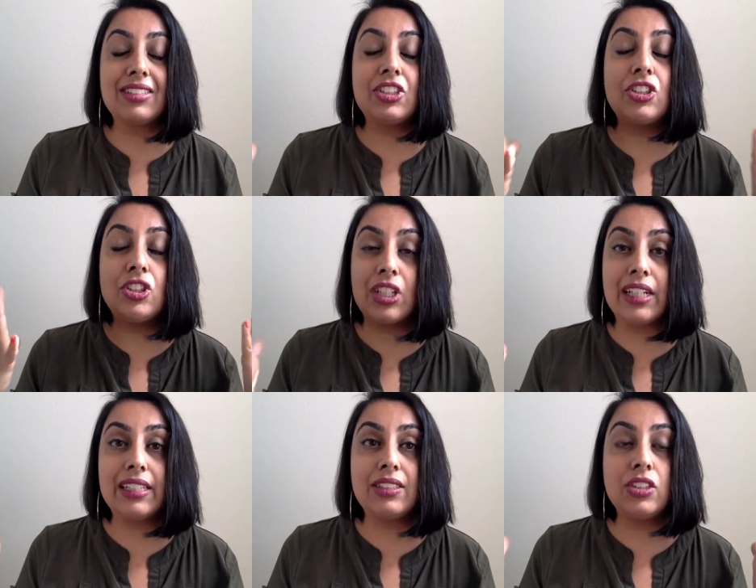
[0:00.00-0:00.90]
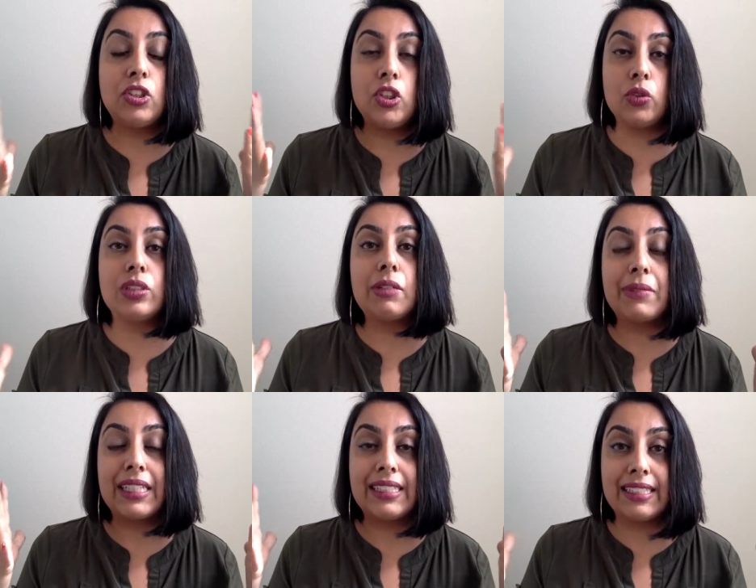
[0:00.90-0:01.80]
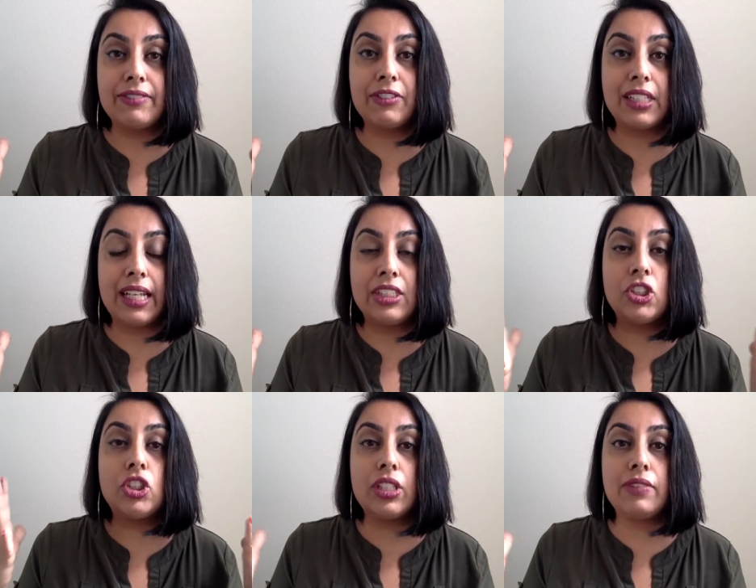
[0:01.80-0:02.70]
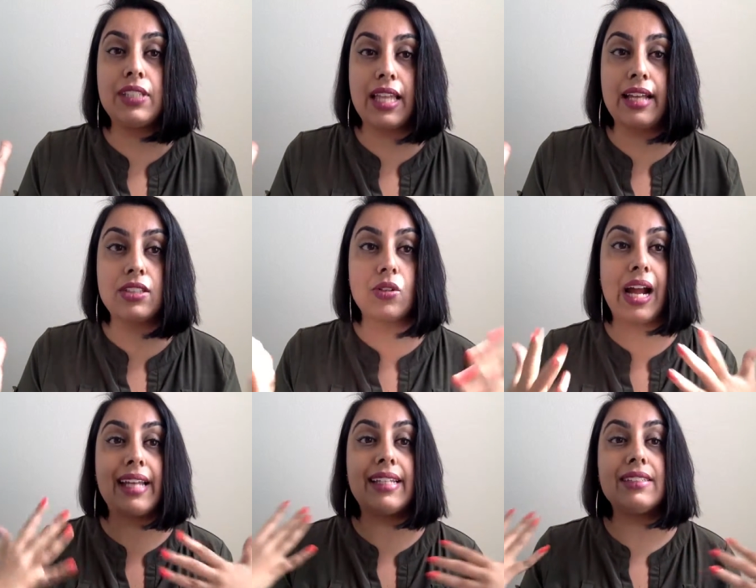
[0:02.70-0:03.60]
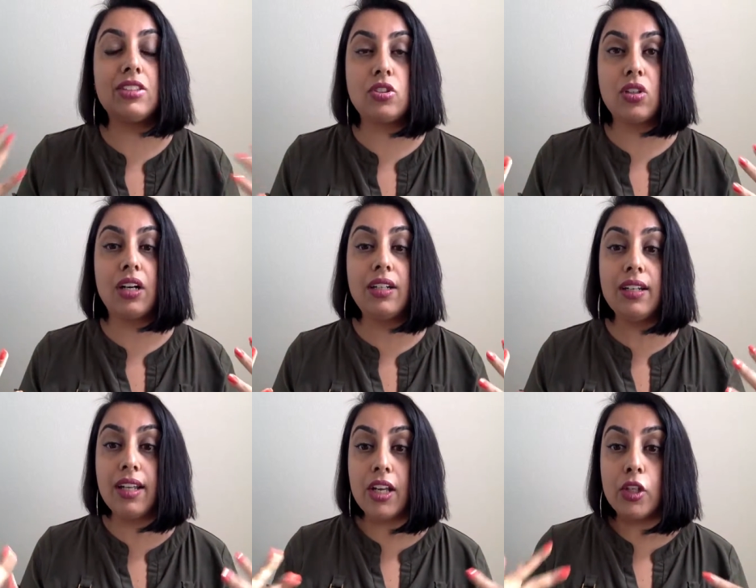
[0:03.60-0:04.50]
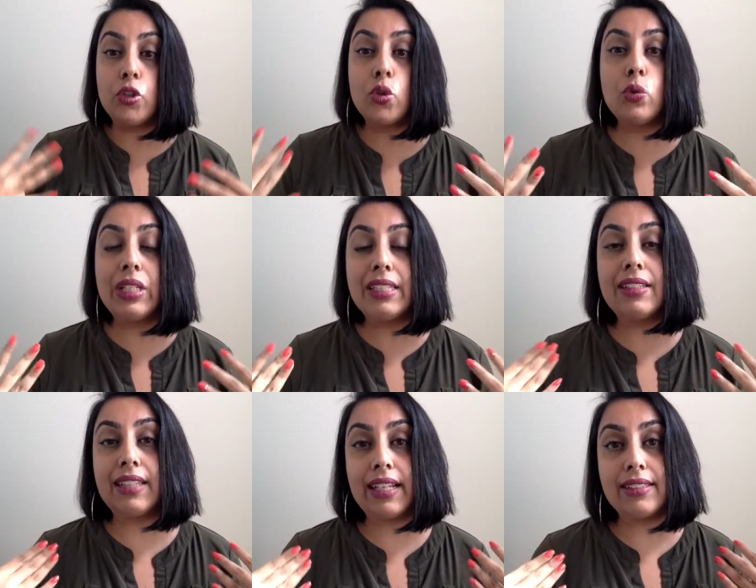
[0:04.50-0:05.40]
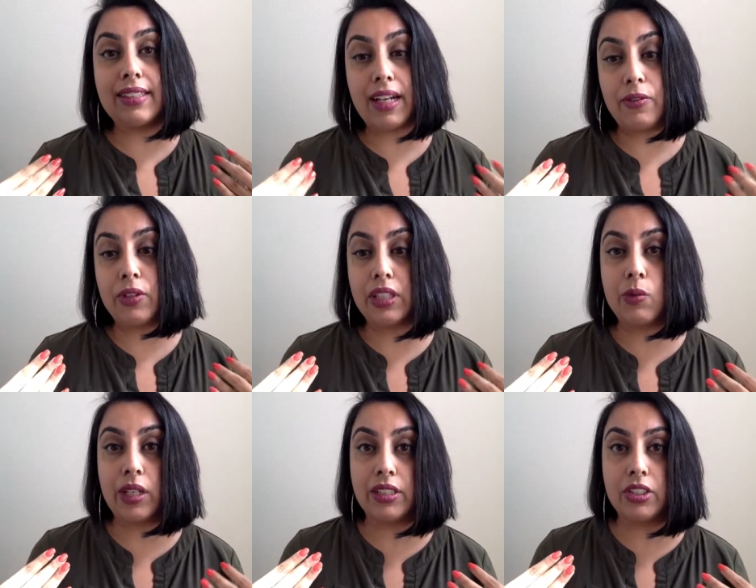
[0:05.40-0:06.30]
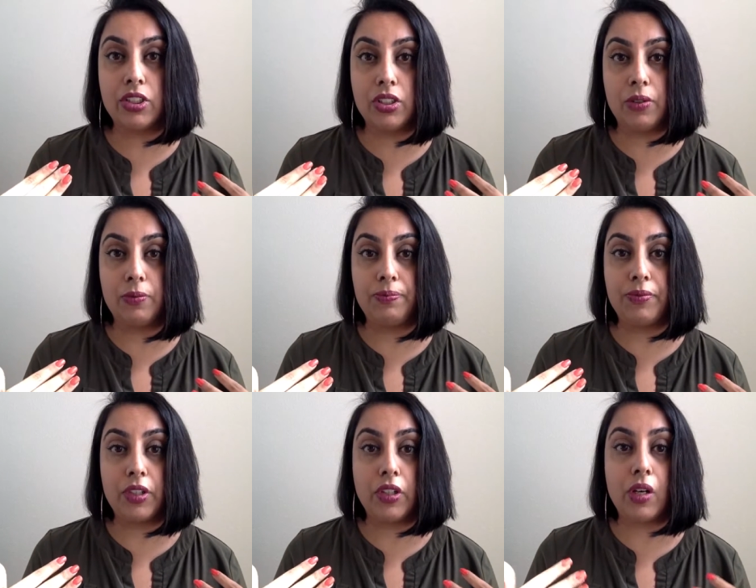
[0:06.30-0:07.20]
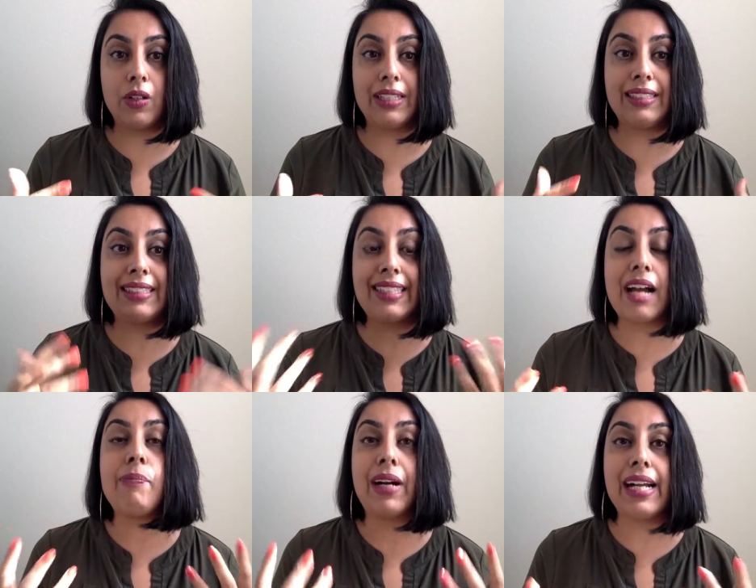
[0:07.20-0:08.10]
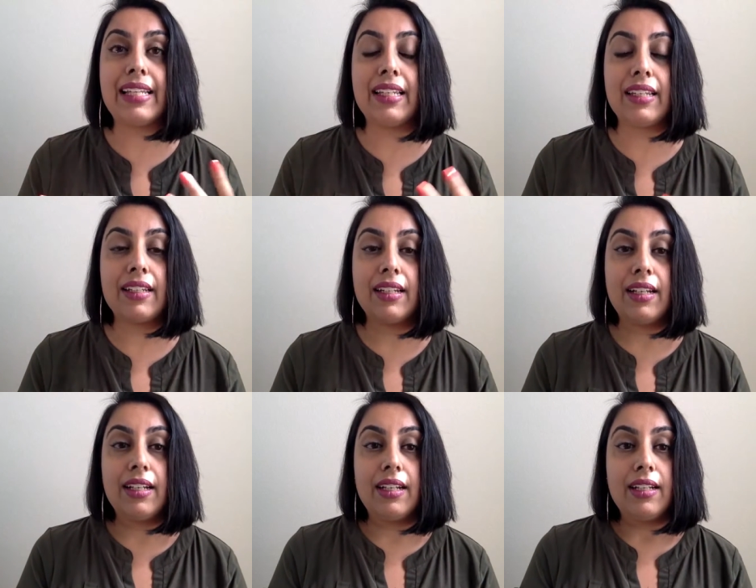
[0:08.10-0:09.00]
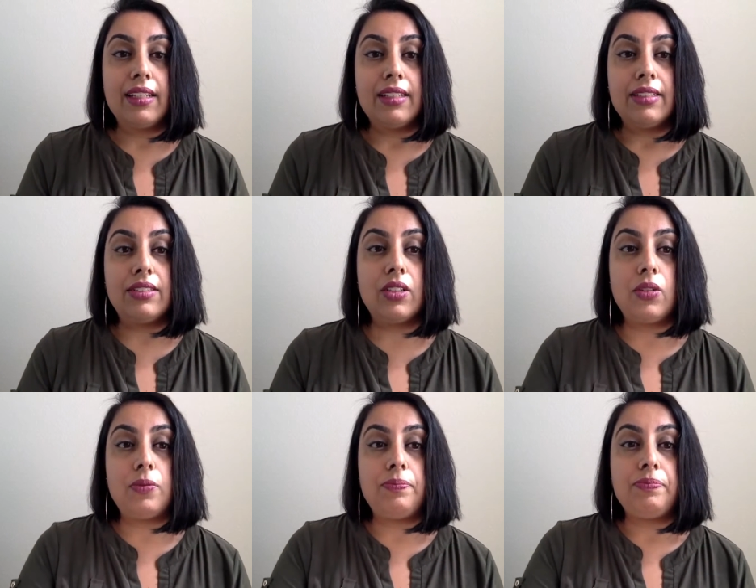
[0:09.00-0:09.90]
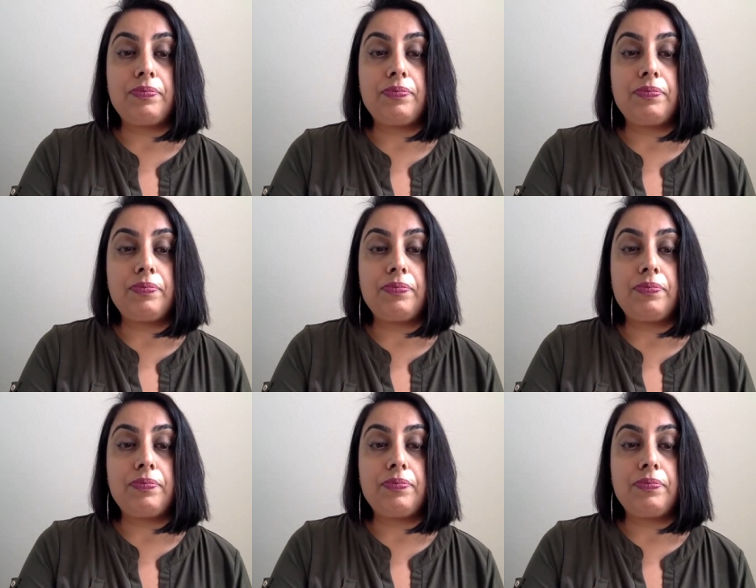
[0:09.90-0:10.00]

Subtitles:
just started to do something different and shift that so I can start doing the things that I really wanted to do, and stop hiding. So